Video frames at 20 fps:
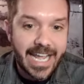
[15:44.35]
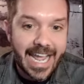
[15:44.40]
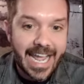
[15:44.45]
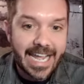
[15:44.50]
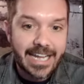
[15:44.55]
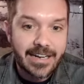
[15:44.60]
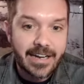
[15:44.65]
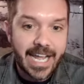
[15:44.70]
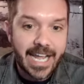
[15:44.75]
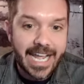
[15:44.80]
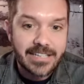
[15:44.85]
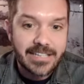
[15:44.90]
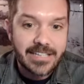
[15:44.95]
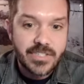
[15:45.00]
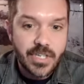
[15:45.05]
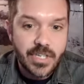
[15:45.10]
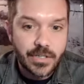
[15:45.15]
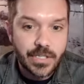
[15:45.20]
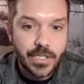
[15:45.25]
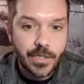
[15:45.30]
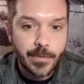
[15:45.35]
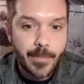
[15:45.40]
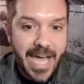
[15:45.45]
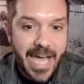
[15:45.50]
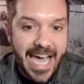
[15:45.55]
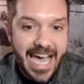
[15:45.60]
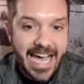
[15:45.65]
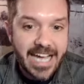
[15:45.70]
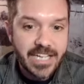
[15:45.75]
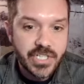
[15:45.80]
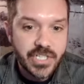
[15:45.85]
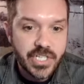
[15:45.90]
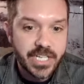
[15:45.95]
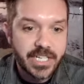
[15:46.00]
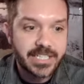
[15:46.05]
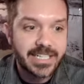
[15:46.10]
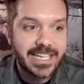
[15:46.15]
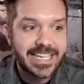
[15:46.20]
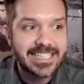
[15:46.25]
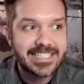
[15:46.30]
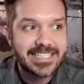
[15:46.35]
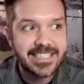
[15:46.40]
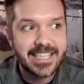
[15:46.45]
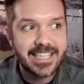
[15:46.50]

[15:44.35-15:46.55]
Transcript: and and so your passion is